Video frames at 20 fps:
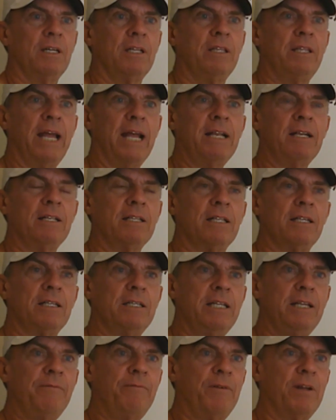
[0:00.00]
The
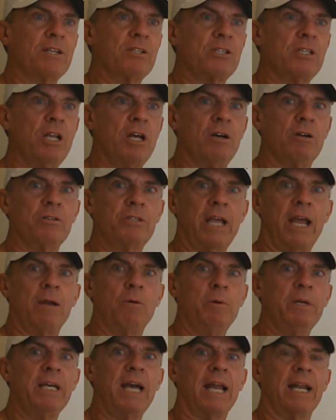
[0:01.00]
defense knows,
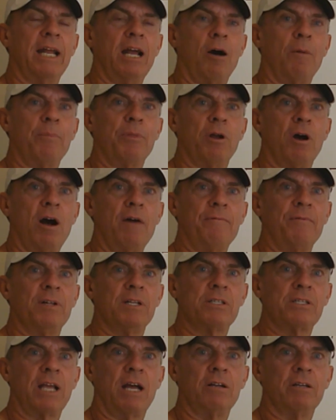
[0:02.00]
hey, we got to help the
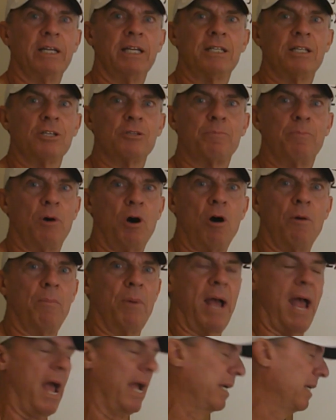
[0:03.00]
offense out and get this ball
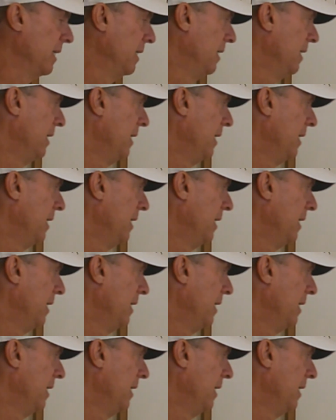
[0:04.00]
back.